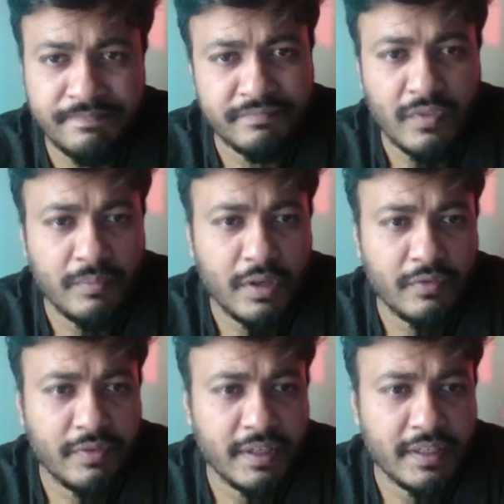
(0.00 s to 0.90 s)

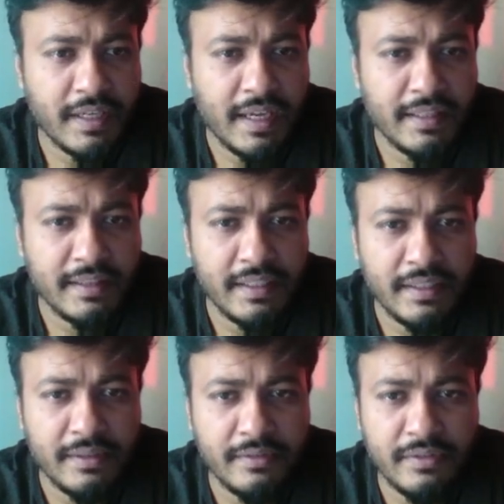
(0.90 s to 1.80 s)
Perfect. And
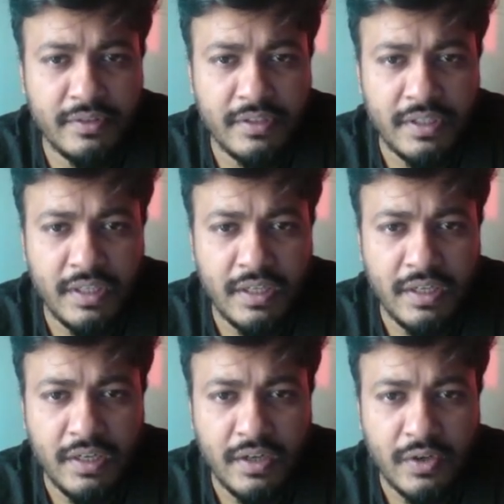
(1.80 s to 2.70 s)
then
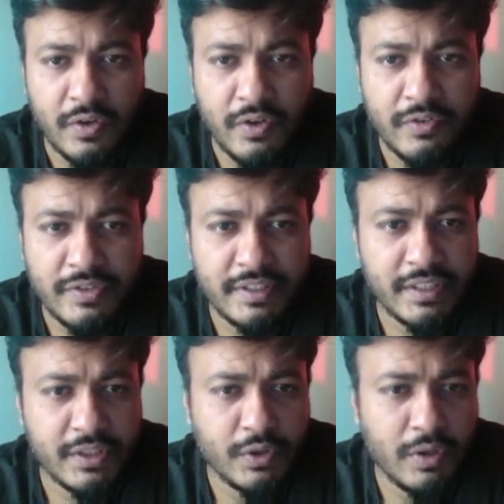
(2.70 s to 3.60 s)
content
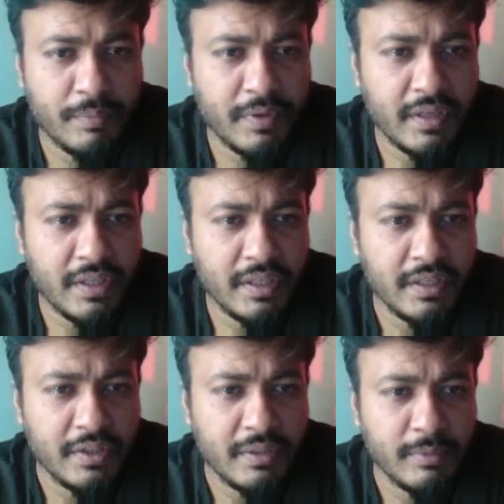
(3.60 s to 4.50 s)
and copy,
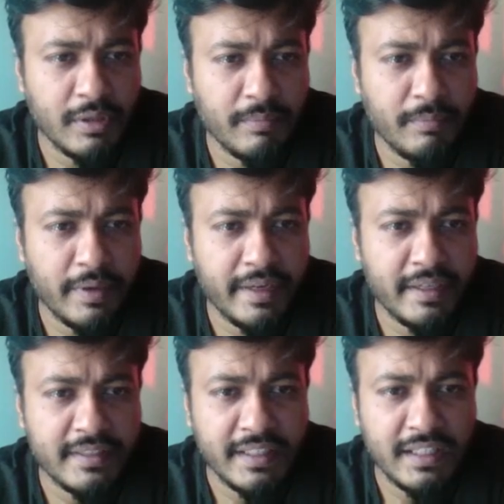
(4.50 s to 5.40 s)
development,
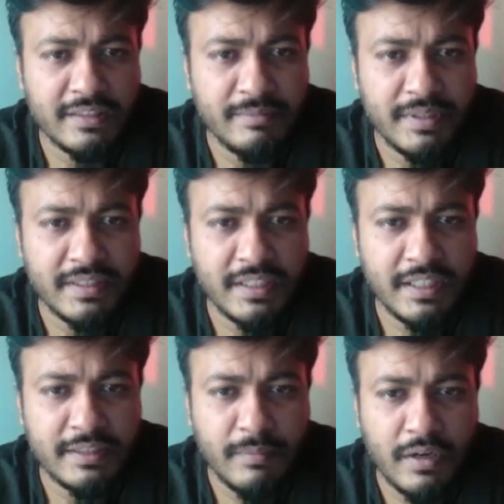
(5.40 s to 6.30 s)
sales,
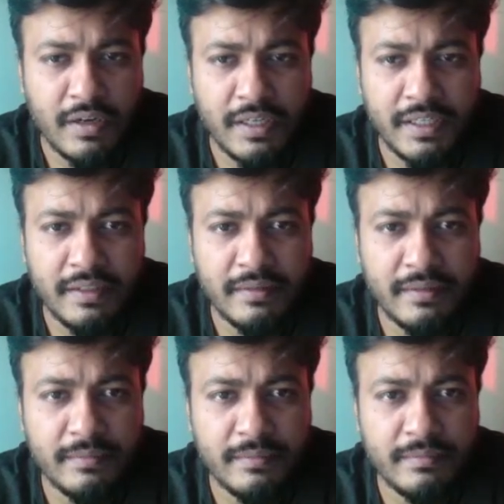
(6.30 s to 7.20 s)
business, marketing.
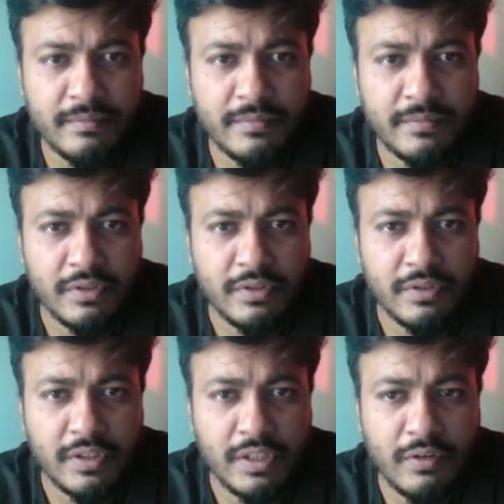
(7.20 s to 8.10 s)
So click on
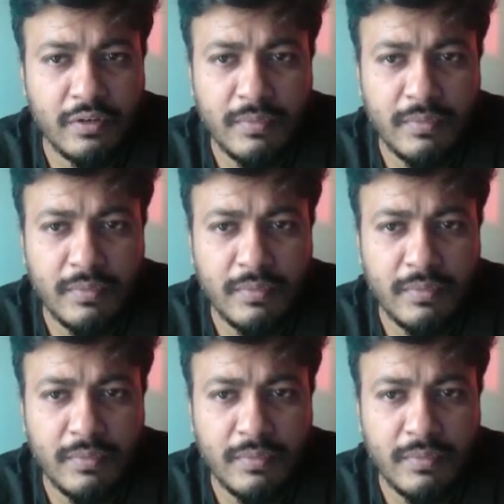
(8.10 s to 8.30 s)
marketing.